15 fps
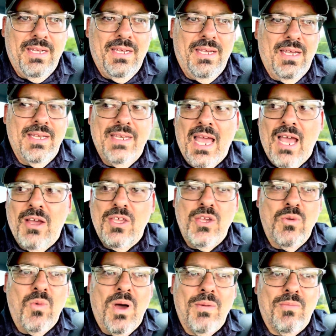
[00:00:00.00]
And now you
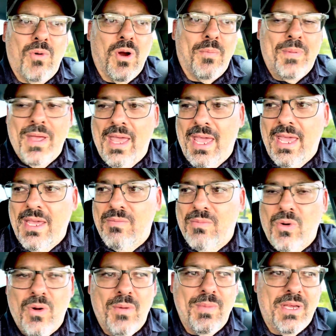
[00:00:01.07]
want more pay and
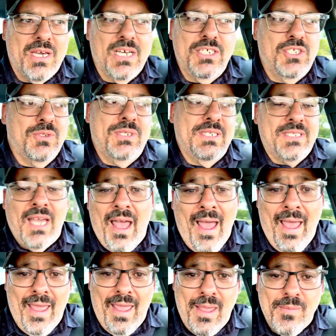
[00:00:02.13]
more because you did
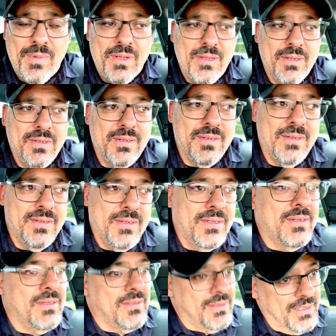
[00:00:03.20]
time.
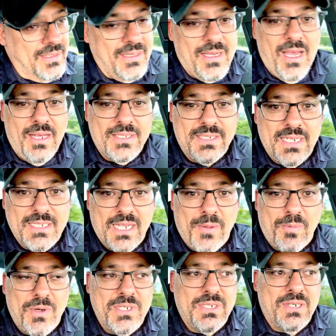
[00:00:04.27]
There you go. Sounds like a
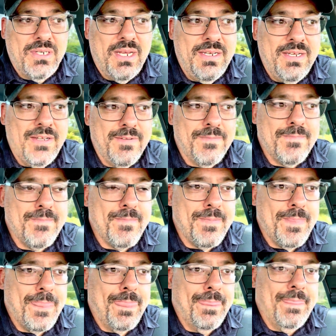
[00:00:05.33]
prisoner, doesn't it?
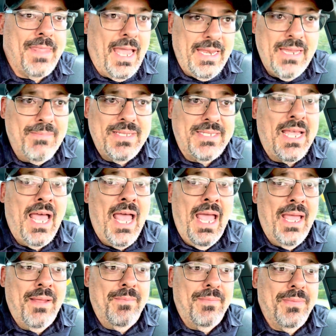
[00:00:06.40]
I did my
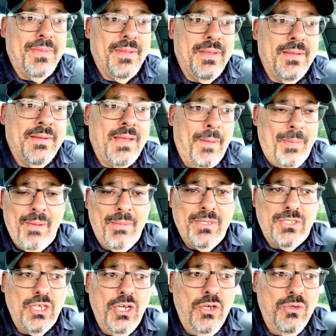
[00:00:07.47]
time. I pay my
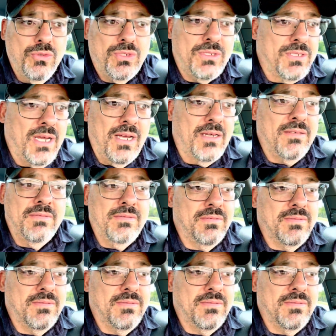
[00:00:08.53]
dues. No.